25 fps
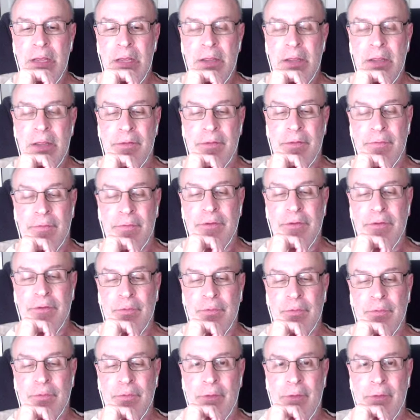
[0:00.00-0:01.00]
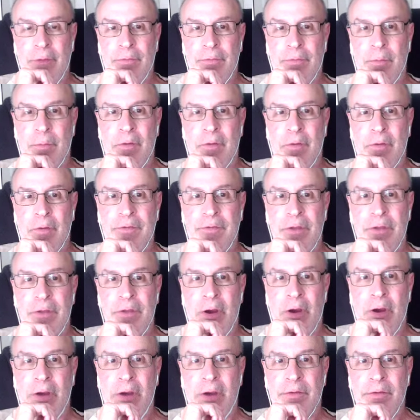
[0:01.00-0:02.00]
in Division I for most
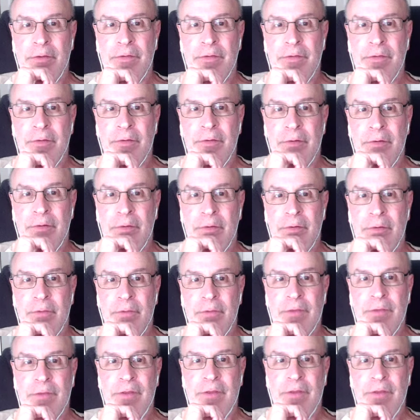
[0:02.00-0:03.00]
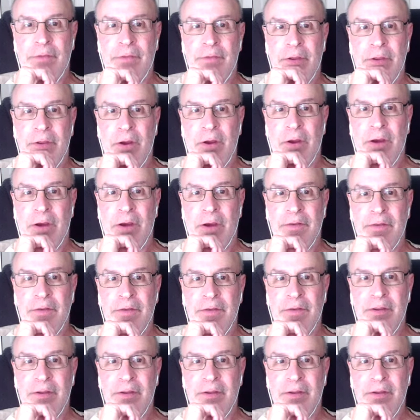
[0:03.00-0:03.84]
yards, receiving yards?